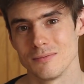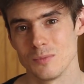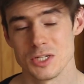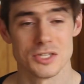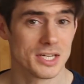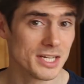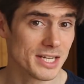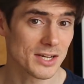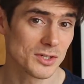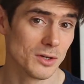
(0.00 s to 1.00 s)
which is an
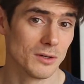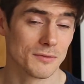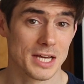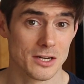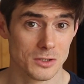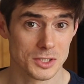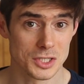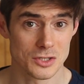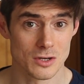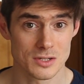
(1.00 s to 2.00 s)
index of
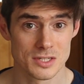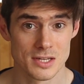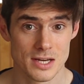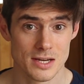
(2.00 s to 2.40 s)
technology stocks,